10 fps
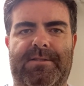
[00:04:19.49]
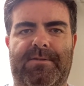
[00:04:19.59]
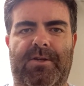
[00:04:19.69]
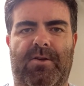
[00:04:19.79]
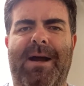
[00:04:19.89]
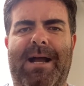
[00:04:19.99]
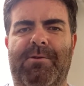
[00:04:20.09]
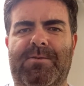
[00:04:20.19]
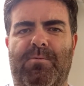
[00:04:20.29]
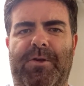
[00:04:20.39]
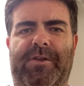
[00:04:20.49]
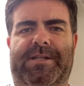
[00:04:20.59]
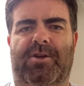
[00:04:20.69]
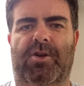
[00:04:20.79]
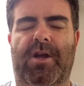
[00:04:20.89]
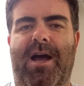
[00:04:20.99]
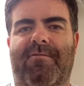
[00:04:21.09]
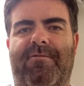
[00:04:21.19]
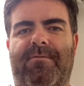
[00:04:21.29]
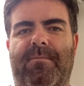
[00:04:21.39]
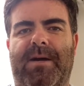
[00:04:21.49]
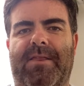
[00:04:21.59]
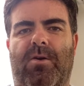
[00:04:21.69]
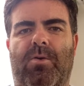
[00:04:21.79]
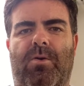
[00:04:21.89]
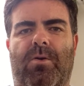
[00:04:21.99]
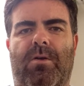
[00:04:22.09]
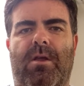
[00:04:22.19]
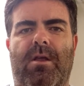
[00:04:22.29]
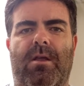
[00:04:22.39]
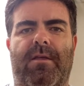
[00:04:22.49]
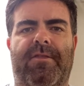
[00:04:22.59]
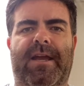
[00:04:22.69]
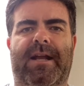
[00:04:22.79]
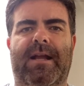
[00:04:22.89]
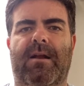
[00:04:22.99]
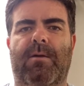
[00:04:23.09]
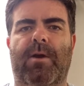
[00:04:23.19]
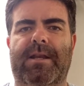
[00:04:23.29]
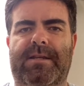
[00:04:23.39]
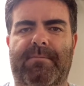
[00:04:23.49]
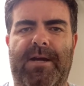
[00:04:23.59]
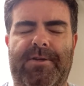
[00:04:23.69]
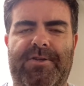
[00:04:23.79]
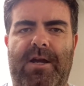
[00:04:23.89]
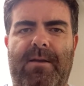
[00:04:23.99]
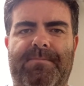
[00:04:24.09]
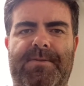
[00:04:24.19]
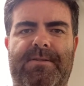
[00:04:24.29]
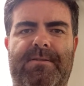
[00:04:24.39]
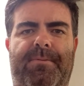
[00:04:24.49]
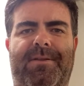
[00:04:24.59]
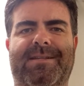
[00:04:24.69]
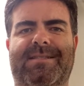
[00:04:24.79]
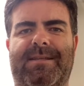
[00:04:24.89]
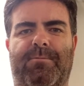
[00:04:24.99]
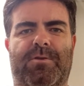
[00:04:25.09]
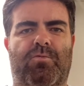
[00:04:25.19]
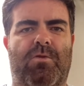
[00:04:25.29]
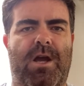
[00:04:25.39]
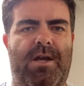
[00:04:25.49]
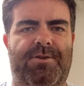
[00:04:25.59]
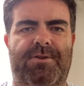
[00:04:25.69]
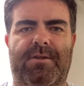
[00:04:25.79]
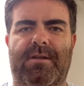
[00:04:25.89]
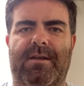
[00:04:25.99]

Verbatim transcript: So I was really turned off by the whole thing. I went and did my jumps. Plus, it was rushed.